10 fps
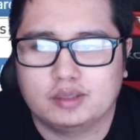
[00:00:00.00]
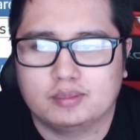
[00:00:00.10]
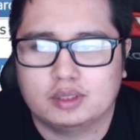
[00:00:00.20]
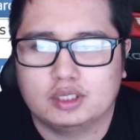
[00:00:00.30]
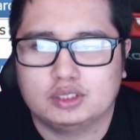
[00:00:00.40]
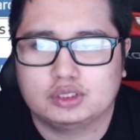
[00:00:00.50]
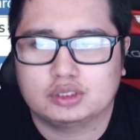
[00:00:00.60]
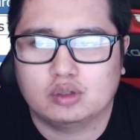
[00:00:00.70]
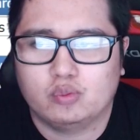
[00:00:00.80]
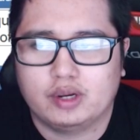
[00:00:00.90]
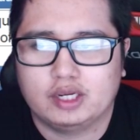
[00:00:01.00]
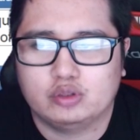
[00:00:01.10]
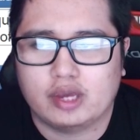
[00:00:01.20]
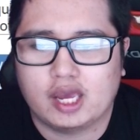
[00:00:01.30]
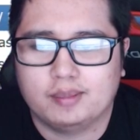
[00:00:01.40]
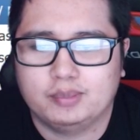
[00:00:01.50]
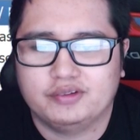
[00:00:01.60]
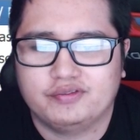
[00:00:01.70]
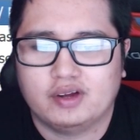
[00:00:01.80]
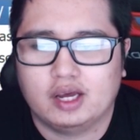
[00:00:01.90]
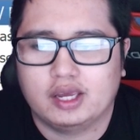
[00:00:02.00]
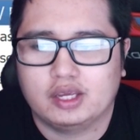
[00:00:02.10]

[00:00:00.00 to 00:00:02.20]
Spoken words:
much a way to amplify